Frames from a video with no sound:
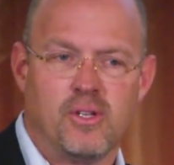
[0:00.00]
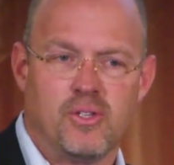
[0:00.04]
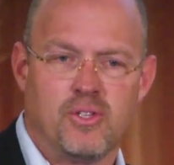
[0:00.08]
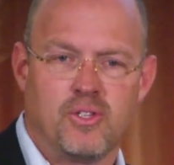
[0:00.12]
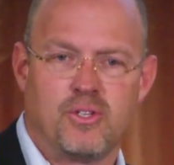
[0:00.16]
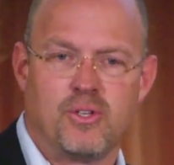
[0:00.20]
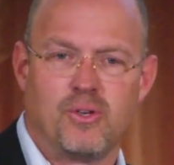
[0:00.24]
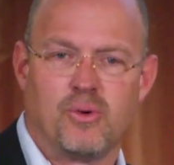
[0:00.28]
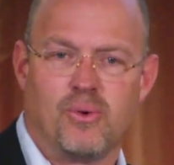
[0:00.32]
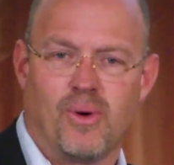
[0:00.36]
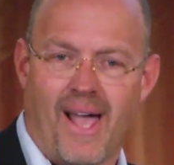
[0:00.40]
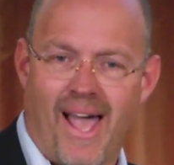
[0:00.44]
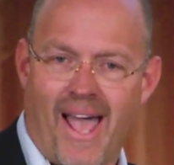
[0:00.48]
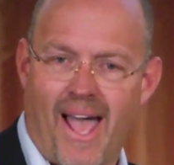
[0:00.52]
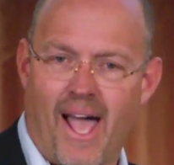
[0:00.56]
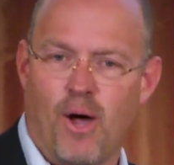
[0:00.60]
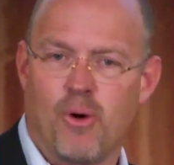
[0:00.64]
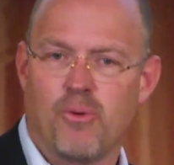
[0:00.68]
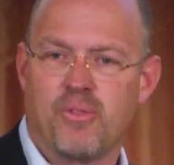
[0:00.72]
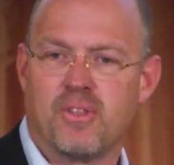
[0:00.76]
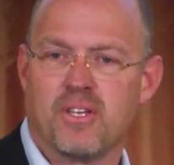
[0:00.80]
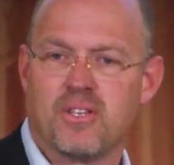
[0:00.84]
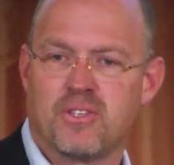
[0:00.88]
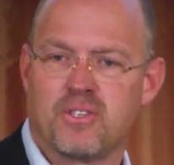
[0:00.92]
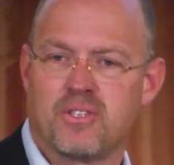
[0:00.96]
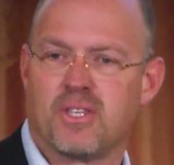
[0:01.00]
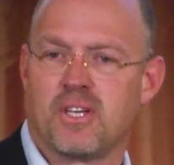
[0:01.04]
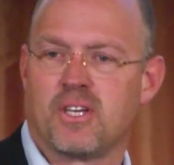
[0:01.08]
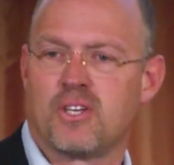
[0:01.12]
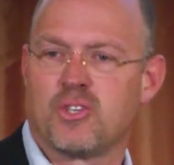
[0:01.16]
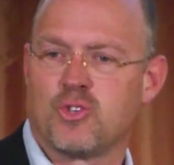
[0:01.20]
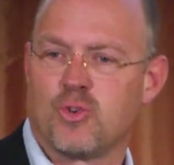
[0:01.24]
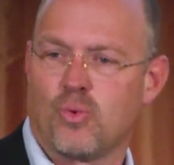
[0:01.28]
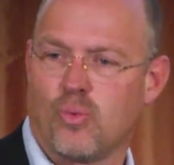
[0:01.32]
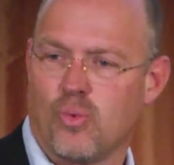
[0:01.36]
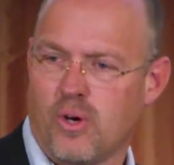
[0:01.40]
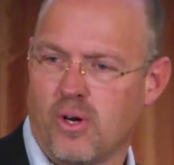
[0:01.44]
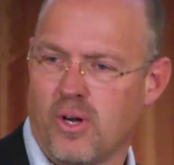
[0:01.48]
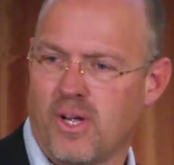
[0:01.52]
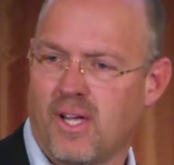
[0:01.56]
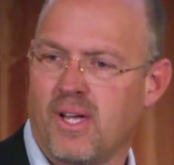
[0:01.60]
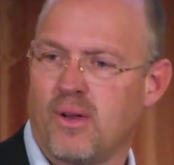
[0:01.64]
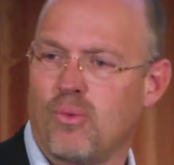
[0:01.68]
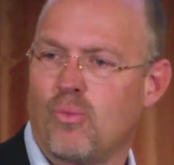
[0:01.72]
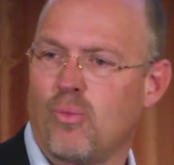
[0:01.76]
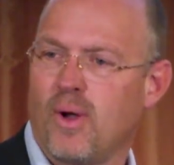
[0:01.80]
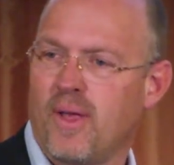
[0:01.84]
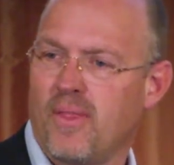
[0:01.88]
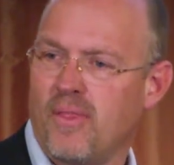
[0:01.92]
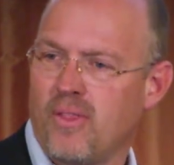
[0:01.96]
to how these things are
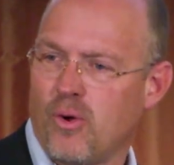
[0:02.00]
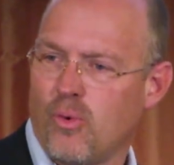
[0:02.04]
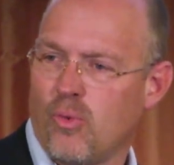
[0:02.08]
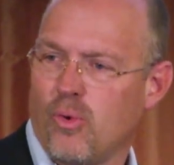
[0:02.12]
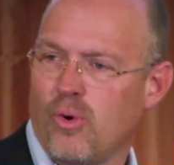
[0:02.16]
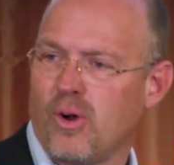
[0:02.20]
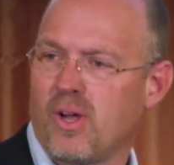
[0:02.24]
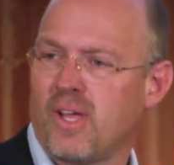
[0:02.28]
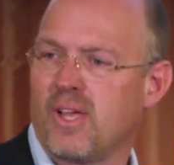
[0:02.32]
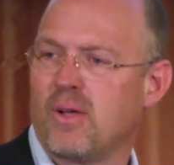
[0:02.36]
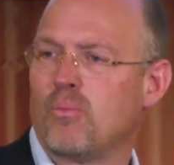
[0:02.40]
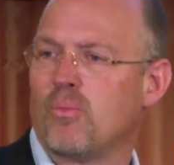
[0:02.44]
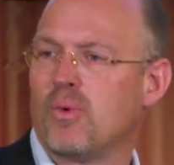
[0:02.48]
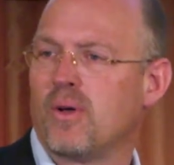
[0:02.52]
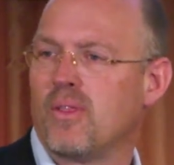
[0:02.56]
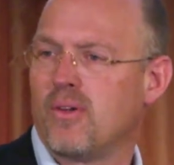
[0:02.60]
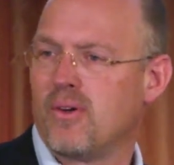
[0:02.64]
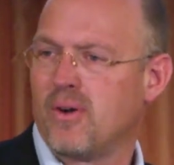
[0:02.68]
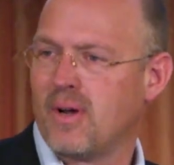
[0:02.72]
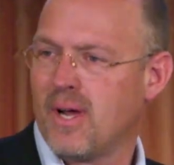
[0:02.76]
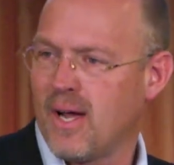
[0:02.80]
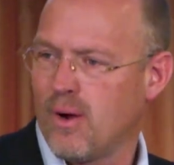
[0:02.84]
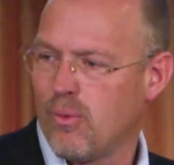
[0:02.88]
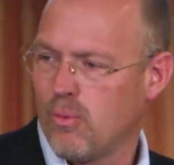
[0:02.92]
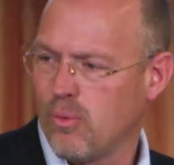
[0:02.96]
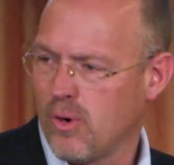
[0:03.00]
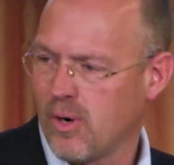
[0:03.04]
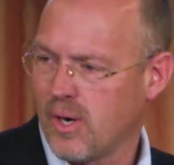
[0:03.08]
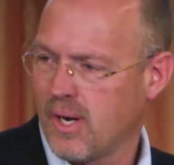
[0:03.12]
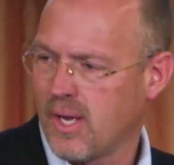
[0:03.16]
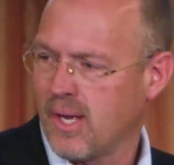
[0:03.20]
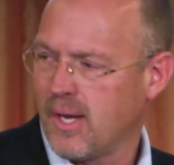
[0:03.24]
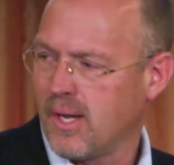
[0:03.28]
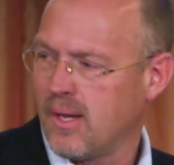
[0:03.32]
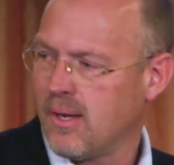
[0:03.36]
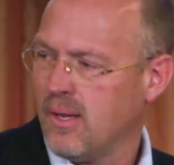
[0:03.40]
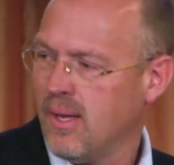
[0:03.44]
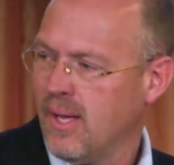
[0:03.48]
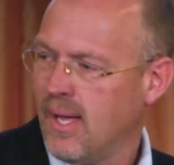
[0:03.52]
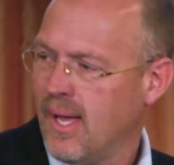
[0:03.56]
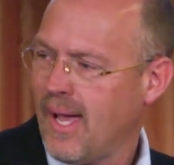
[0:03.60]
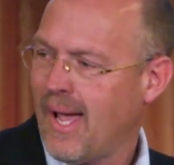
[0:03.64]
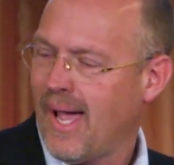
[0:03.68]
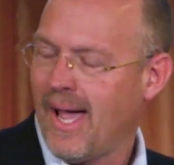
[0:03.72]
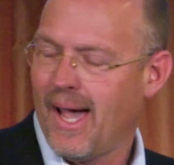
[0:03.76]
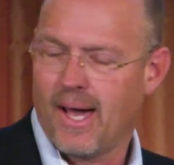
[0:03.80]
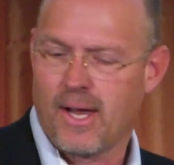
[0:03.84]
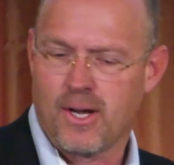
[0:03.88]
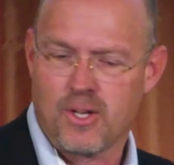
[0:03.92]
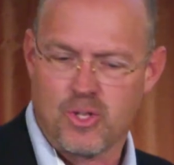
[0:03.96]
working, when they're working, when they're not working,
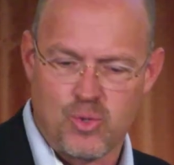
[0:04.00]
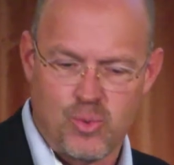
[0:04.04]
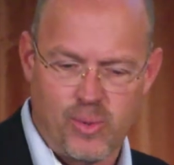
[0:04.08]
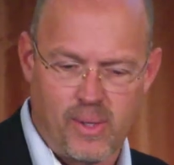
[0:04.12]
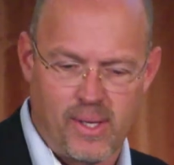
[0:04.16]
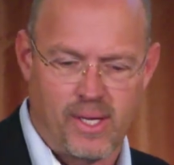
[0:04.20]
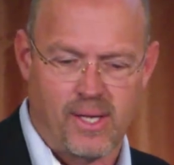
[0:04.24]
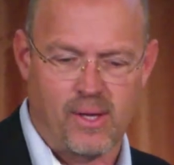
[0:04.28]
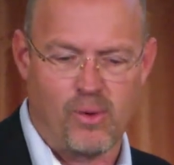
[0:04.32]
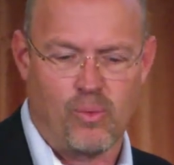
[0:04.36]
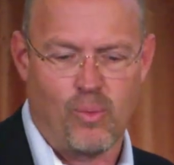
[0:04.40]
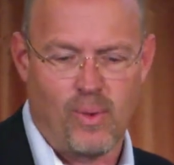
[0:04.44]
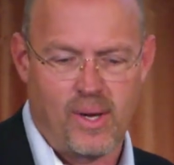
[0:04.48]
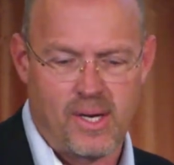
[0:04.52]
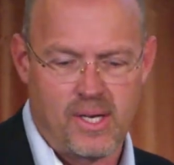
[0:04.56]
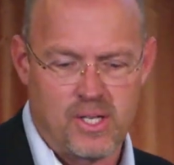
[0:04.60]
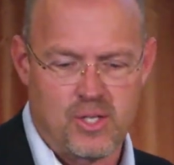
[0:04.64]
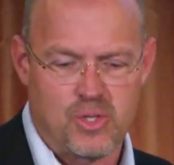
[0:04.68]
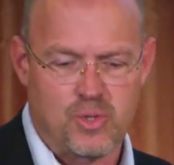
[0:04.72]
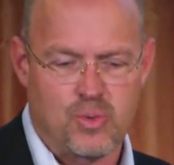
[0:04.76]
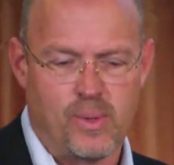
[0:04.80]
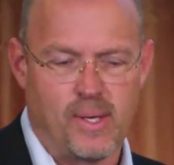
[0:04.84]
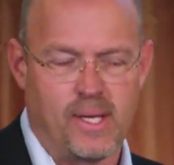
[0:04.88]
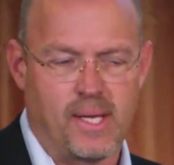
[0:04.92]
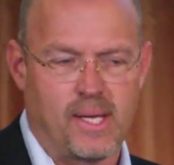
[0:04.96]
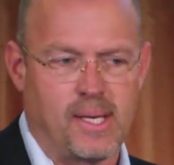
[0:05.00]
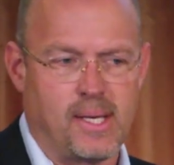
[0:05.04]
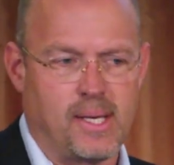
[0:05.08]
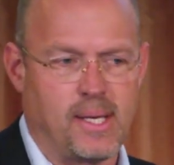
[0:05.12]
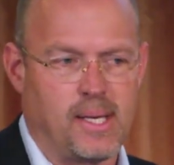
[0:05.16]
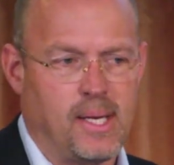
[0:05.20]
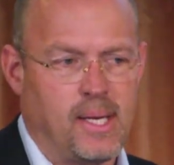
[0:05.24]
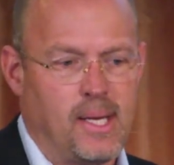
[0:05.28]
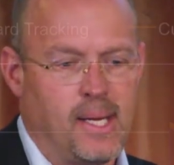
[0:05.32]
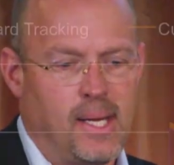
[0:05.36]
how to tweak it, when to tweak it.